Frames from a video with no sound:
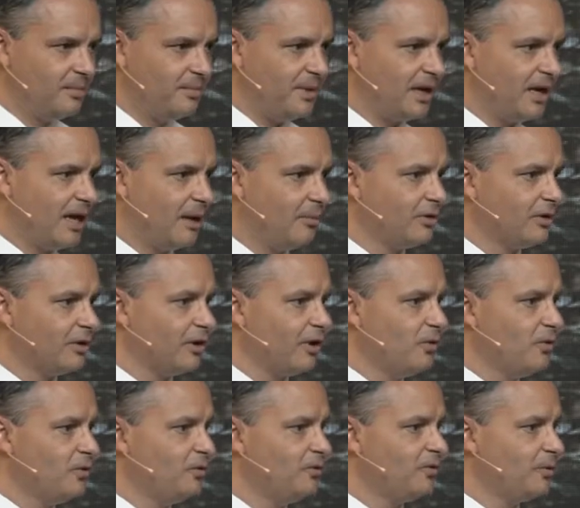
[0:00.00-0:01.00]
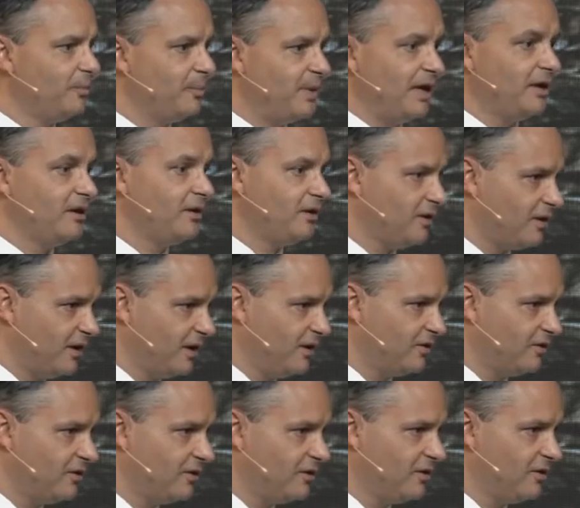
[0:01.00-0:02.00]
being able to go to bed at
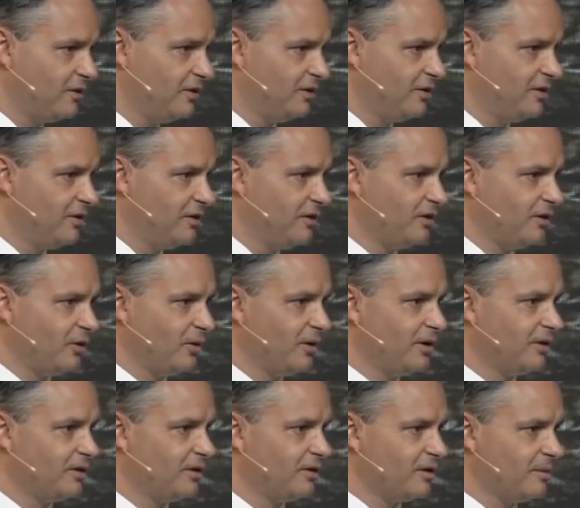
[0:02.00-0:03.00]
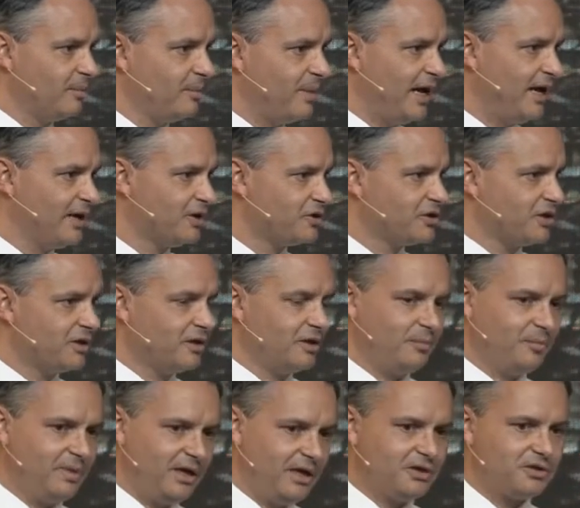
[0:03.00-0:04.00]
night knowing that the batch and the
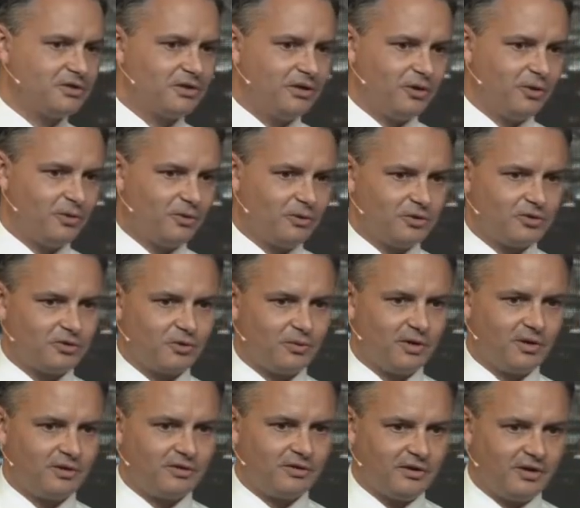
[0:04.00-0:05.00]
beach that you're enjoying